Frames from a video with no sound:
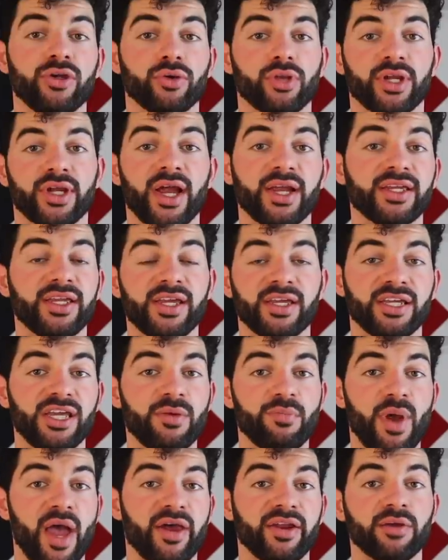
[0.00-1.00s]
you're like, I can't
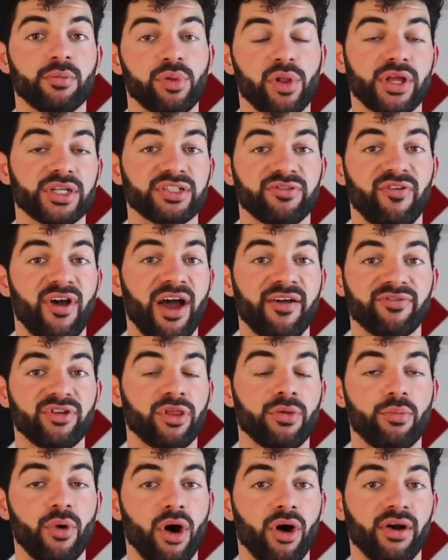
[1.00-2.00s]
keep adding plus five to
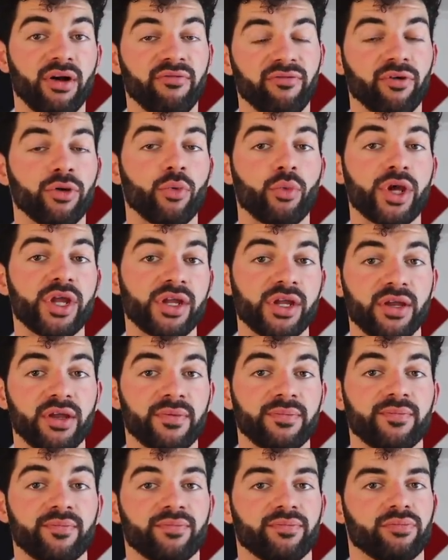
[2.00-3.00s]
the bar every week
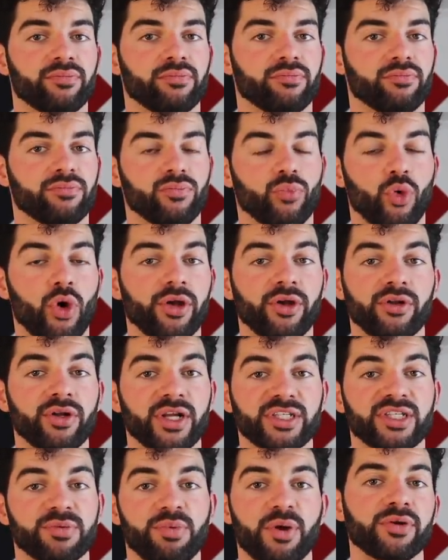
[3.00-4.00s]
well, you're
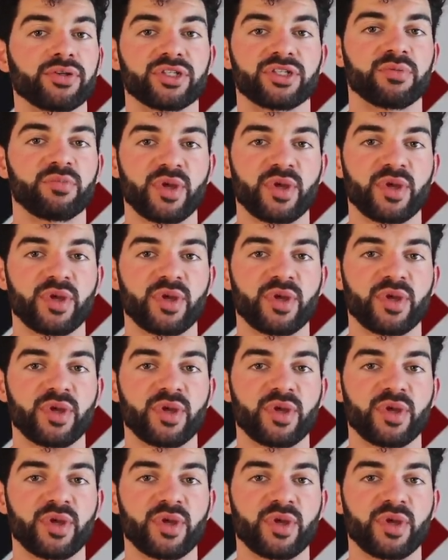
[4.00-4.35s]
not supposed to